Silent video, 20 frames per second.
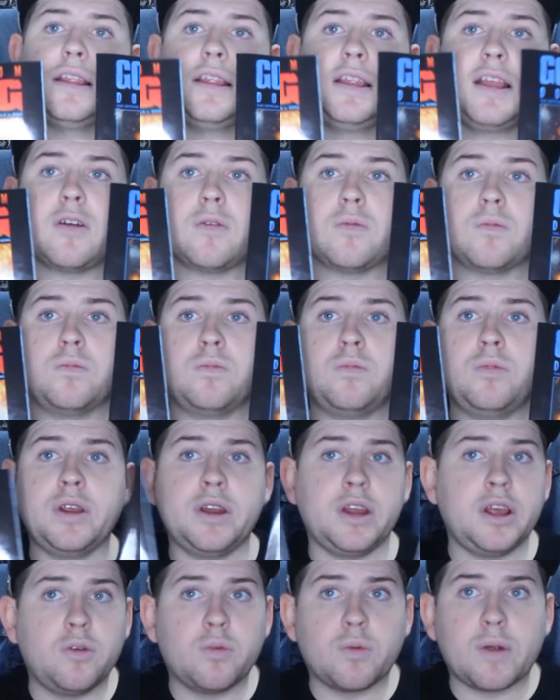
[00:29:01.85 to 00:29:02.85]
They're
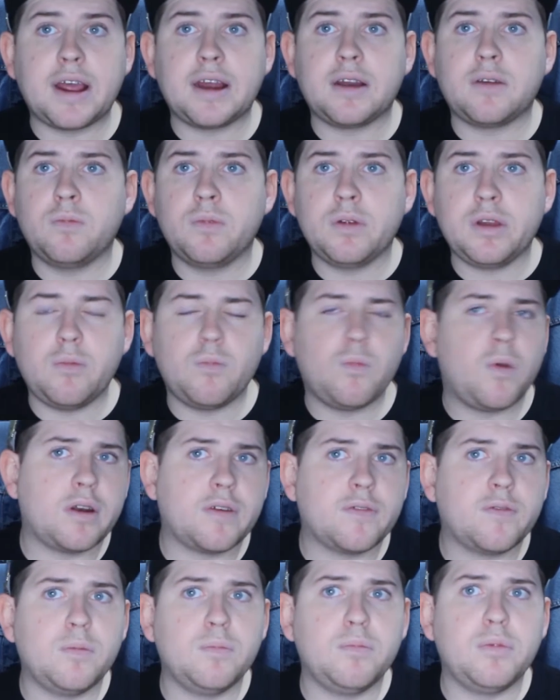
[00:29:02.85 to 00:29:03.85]
really great, really
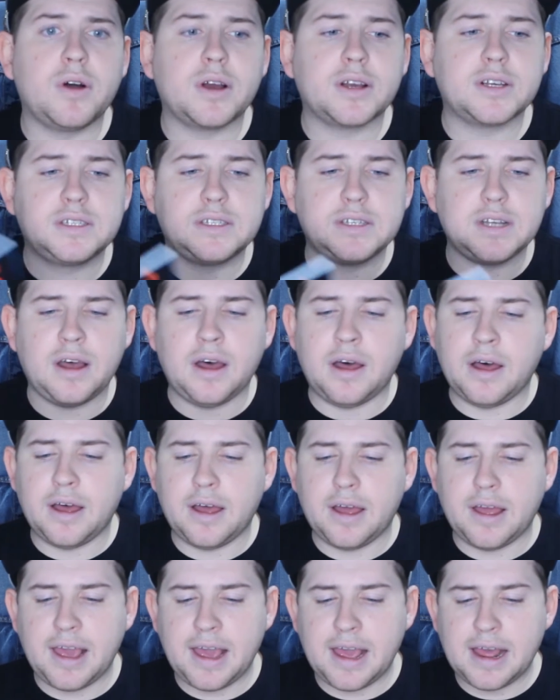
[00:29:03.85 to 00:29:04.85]
wonderful books,
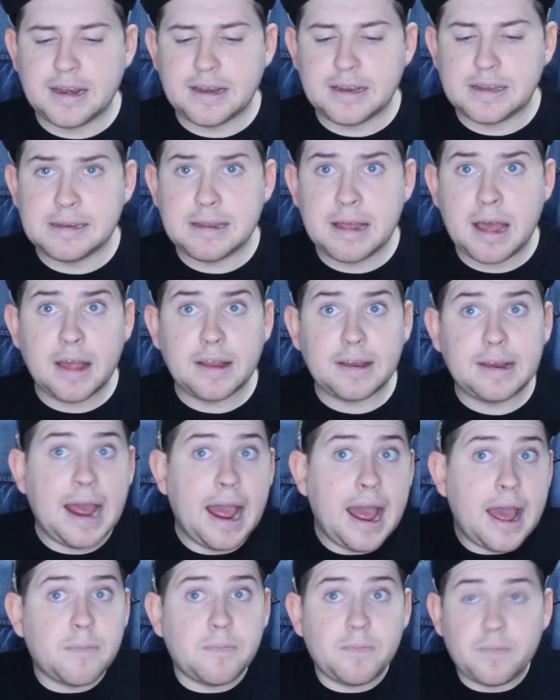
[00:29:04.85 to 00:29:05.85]
and
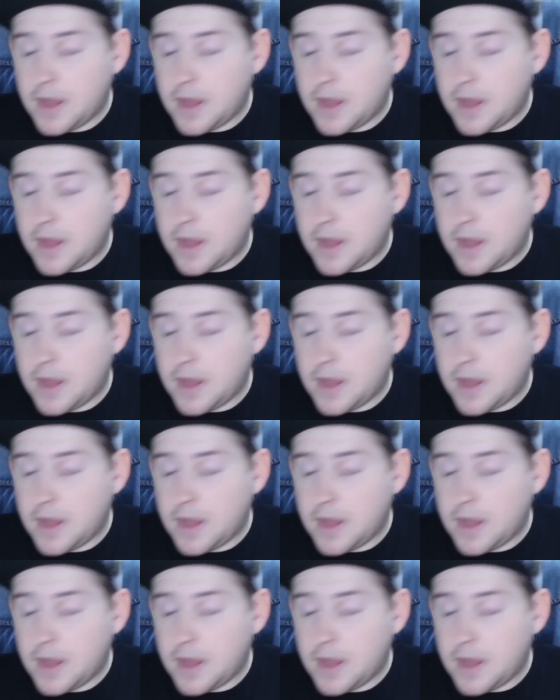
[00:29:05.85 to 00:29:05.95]
yeah,